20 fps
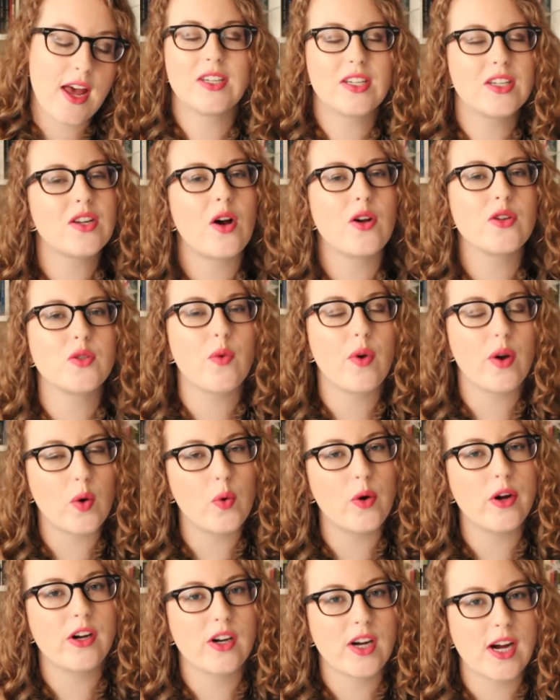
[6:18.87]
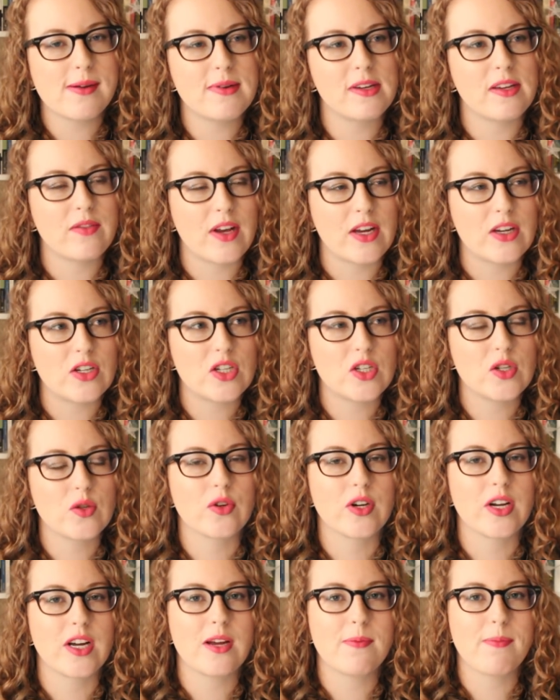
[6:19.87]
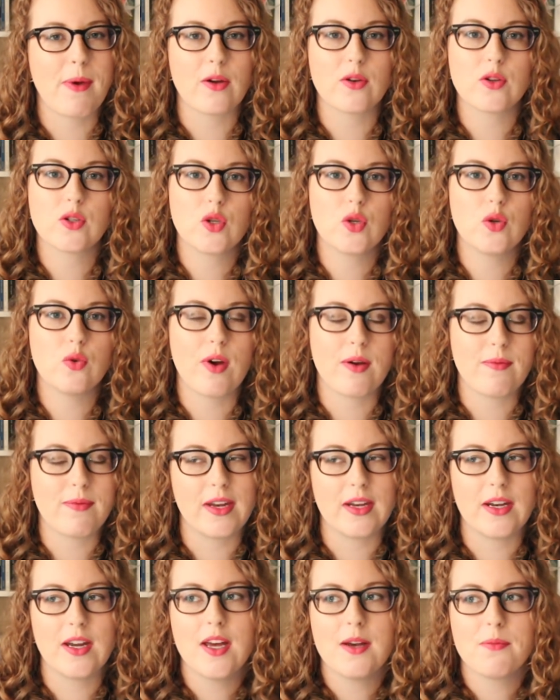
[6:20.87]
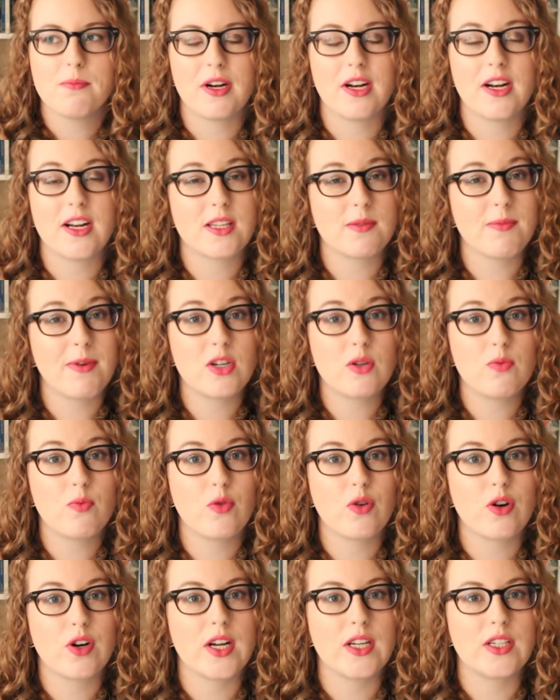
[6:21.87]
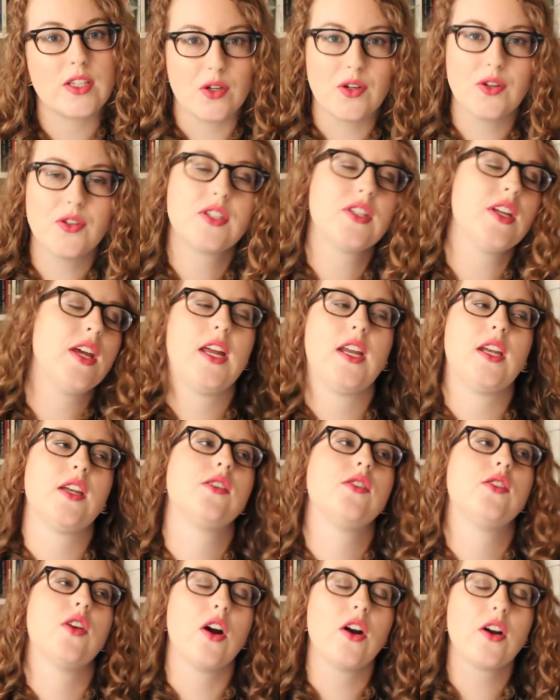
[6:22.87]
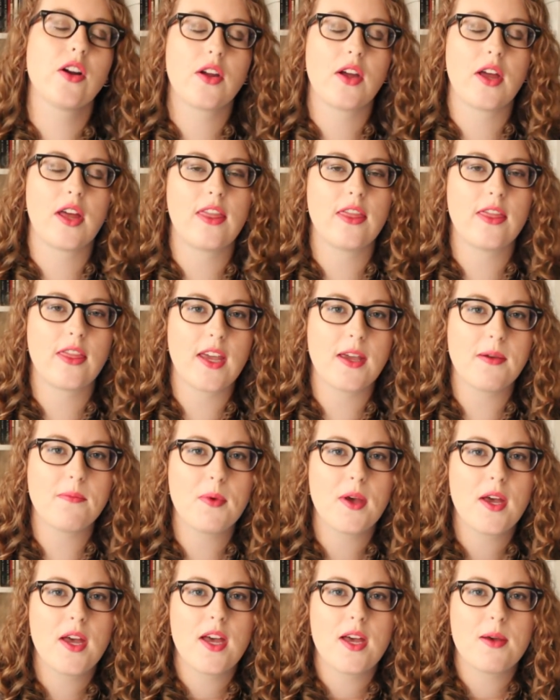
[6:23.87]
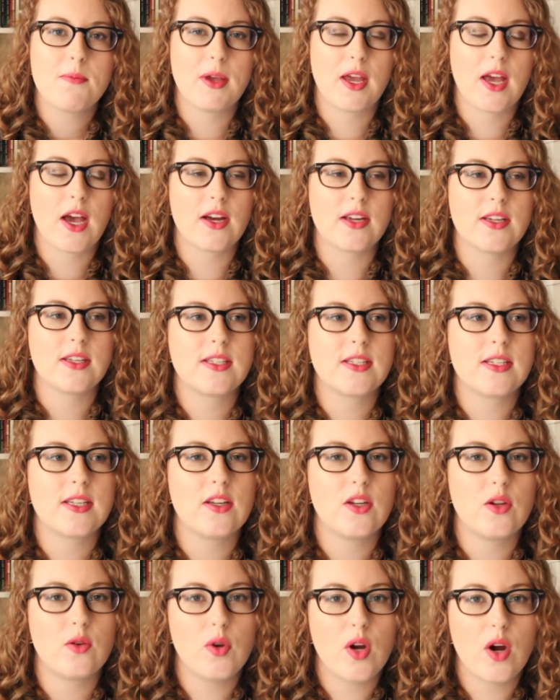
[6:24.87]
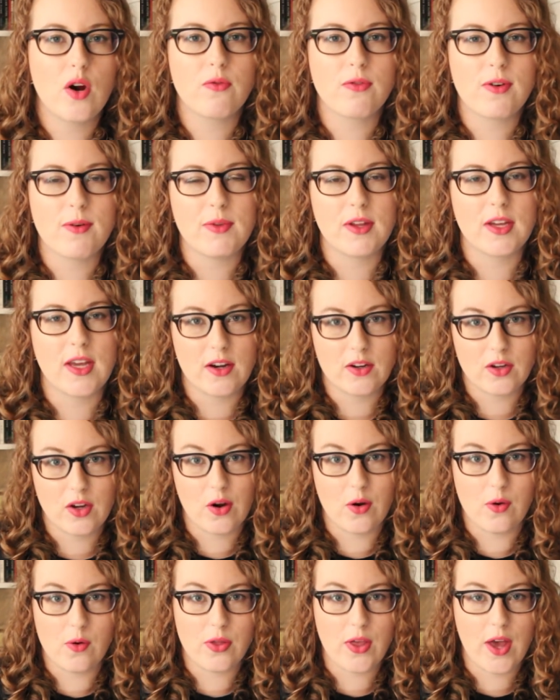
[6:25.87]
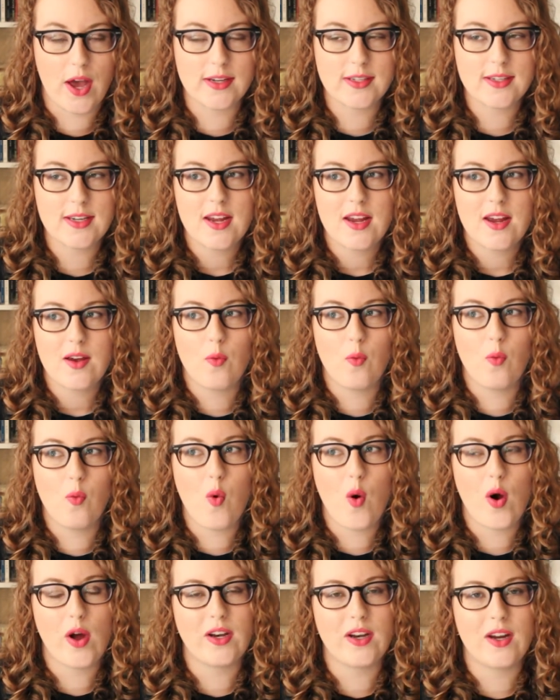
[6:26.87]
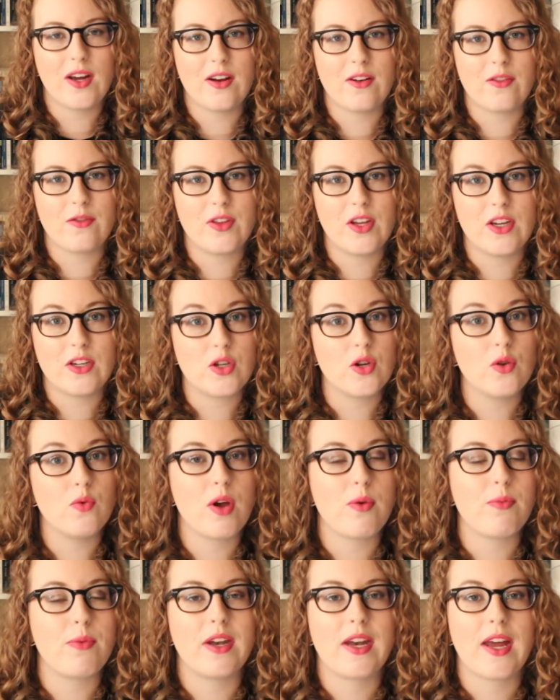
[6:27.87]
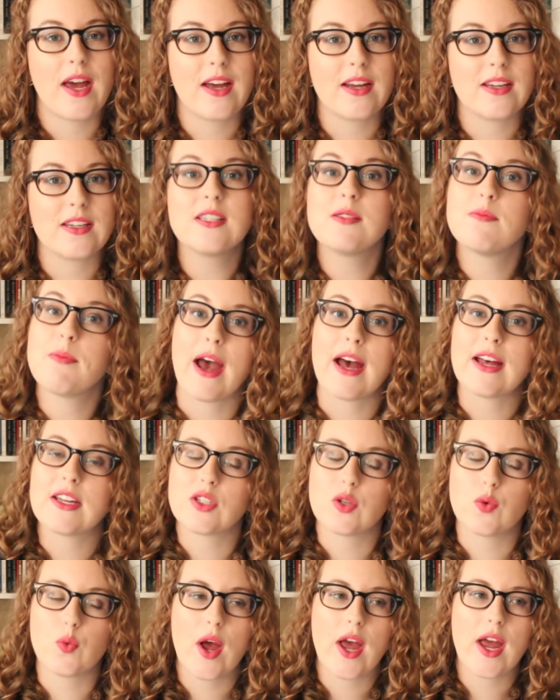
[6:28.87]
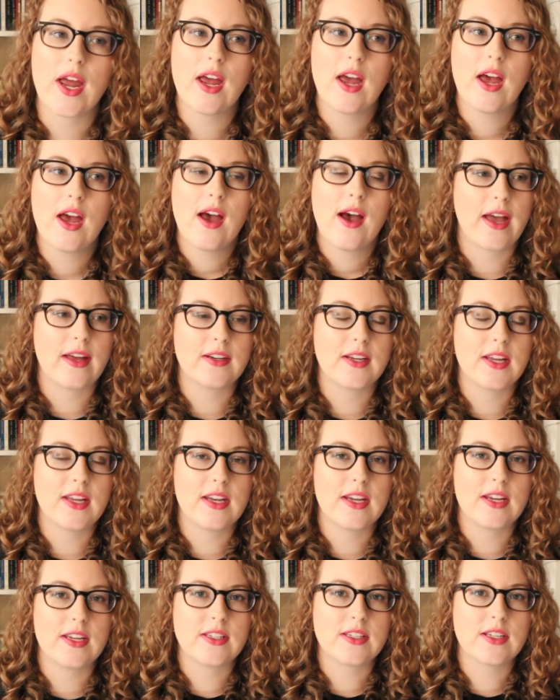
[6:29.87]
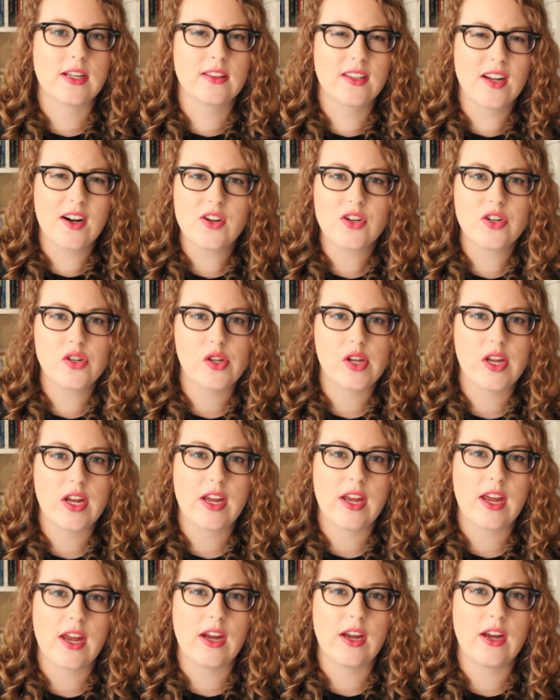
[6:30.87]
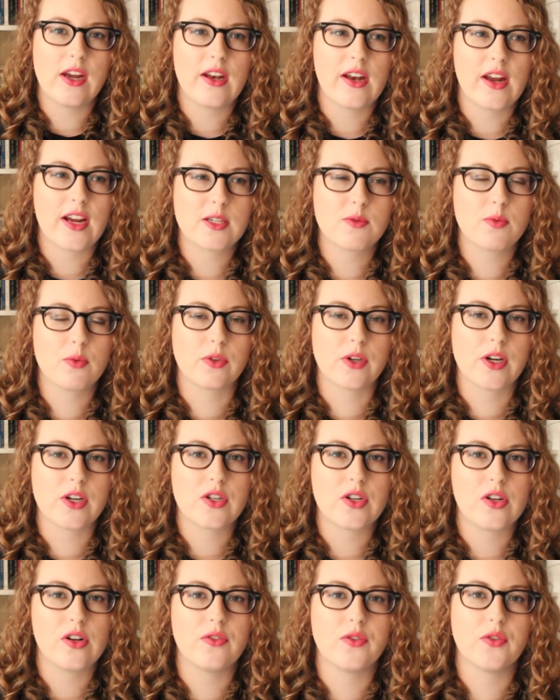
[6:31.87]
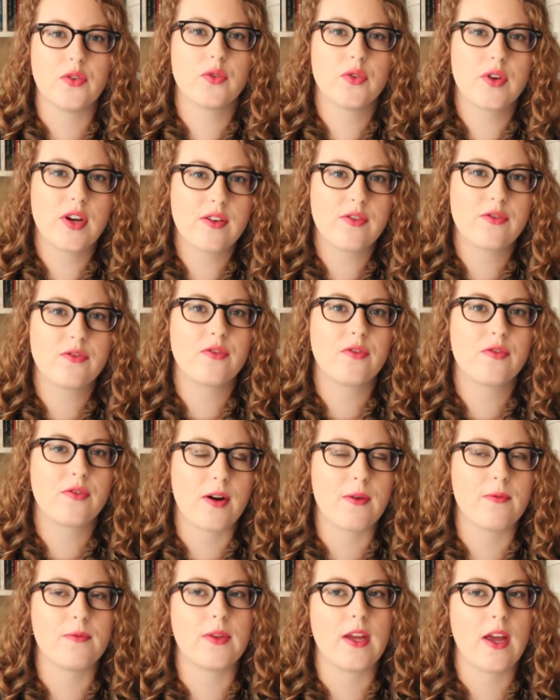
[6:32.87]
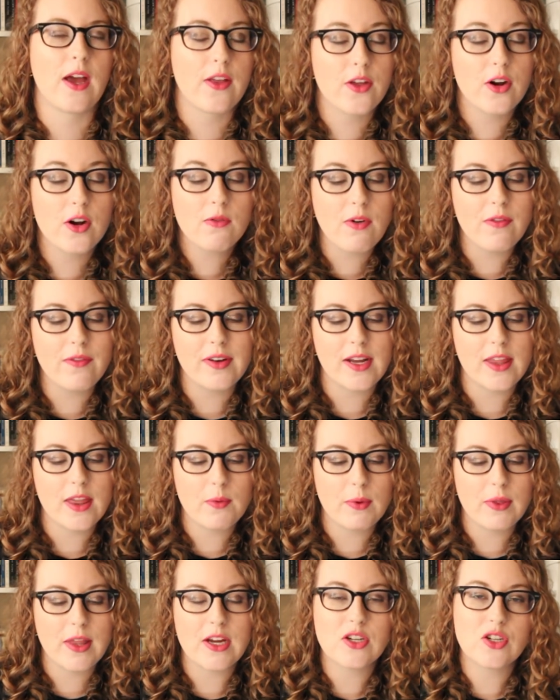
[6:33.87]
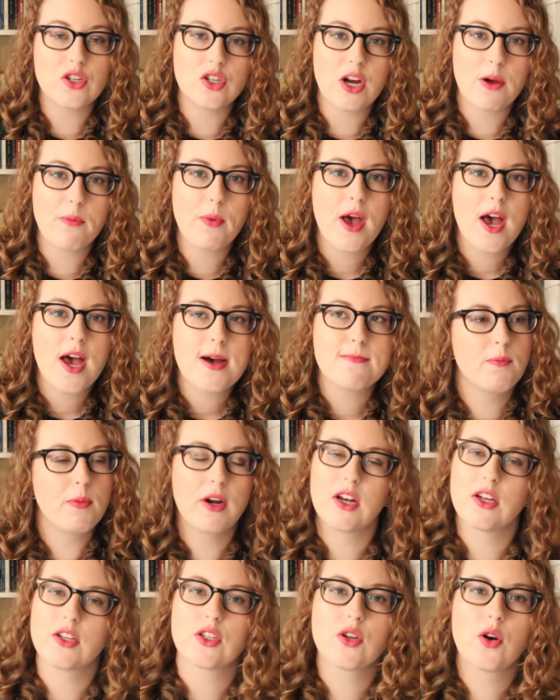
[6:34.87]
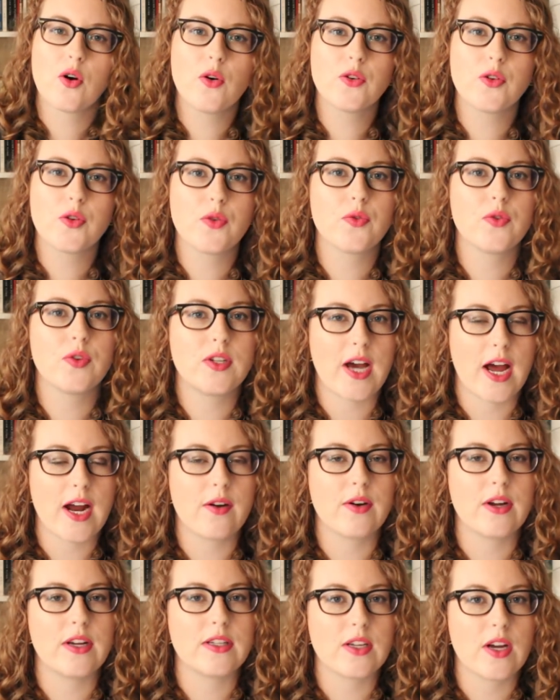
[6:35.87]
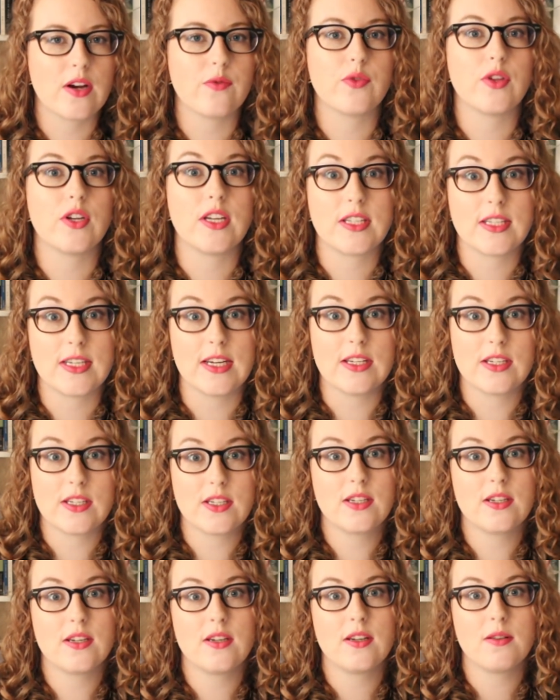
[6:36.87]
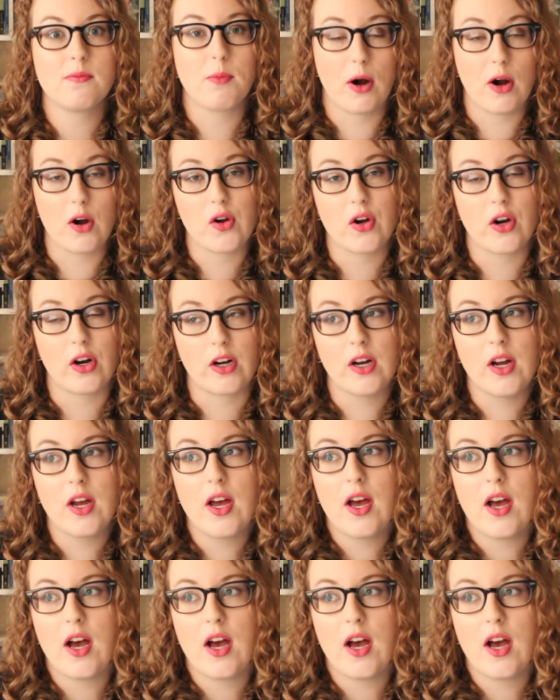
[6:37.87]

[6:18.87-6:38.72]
This is also a queer coming-of-age story about two women, but it is much more adult and dark in theme, because you know from the get-go that one of the two women has passed away, and it is largely an exploration of grief from the other woman in the relationship, but it is told through the diaries of the deceased partner.